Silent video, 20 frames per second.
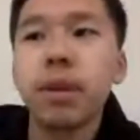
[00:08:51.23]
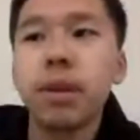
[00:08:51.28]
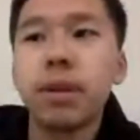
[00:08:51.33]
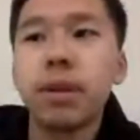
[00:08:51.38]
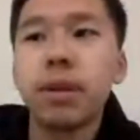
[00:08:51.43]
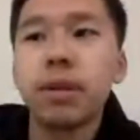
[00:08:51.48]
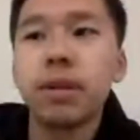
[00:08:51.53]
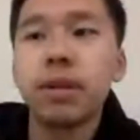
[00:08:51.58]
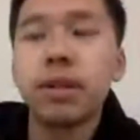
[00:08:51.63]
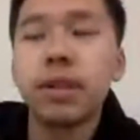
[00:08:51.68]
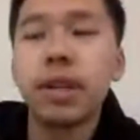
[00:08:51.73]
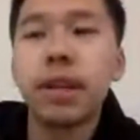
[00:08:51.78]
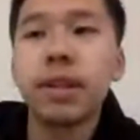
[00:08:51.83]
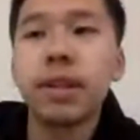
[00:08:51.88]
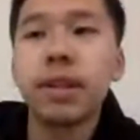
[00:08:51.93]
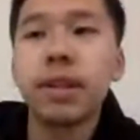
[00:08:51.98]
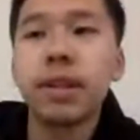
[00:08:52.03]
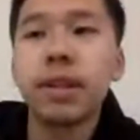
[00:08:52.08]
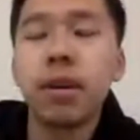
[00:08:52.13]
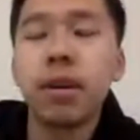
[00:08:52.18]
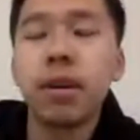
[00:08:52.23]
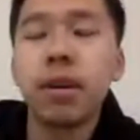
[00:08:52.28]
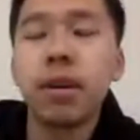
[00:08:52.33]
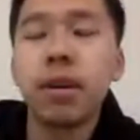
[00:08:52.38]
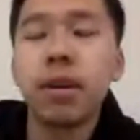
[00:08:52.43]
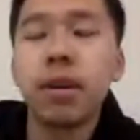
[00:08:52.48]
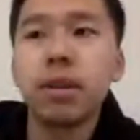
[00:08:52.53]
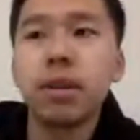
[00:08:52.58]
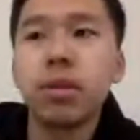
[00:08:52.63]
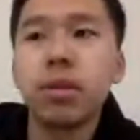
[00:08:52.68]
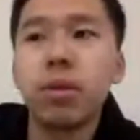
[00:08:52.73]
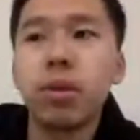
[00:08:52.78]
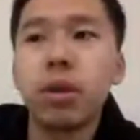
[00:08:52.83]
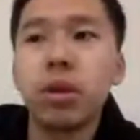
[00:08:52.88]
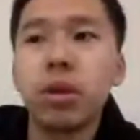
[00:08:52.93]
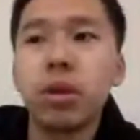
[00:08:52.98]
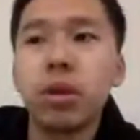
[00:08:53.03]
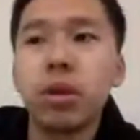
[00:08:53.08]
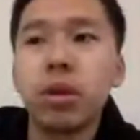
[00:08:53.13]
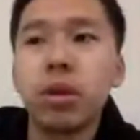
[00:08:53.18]
10,000 or
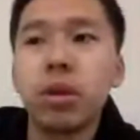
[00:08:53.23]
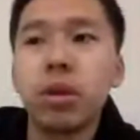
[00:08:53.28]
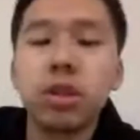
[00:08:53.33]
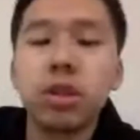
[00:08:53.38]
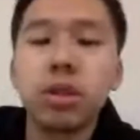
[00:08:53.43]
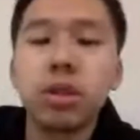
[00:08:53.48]
just